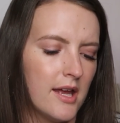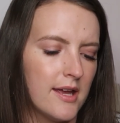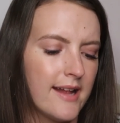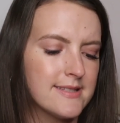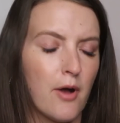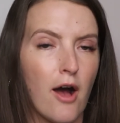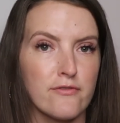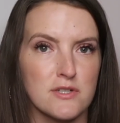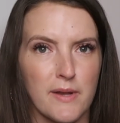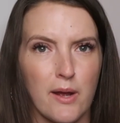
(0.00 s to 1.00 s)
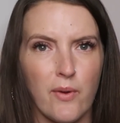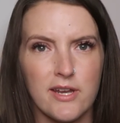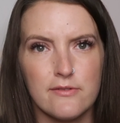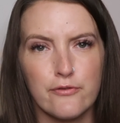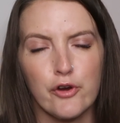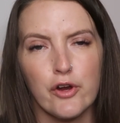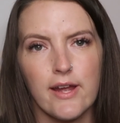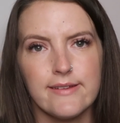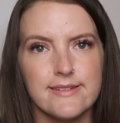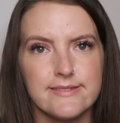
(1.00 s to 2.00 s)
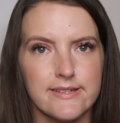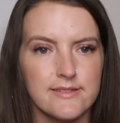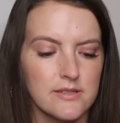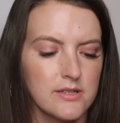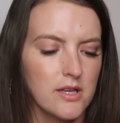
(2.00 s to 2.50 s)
it had some offers, but I waited for a decent